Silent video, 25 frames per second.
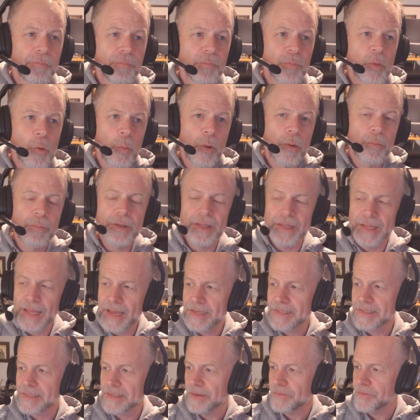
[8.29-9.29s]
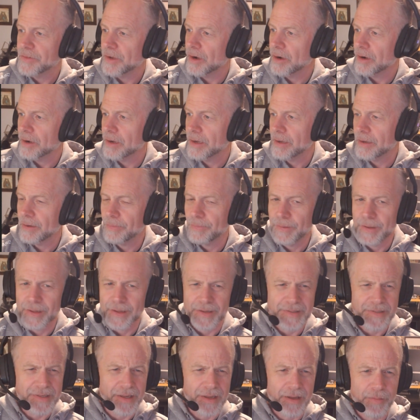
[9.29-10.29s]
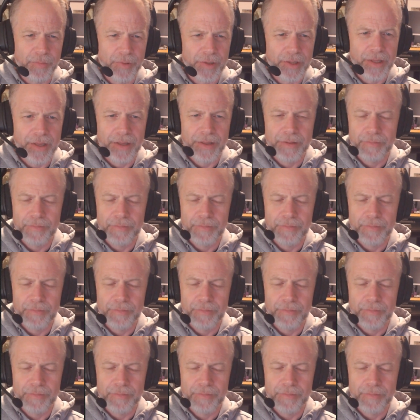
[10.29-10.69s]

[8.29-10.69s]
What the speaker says: When we last left our, man, I say a lot.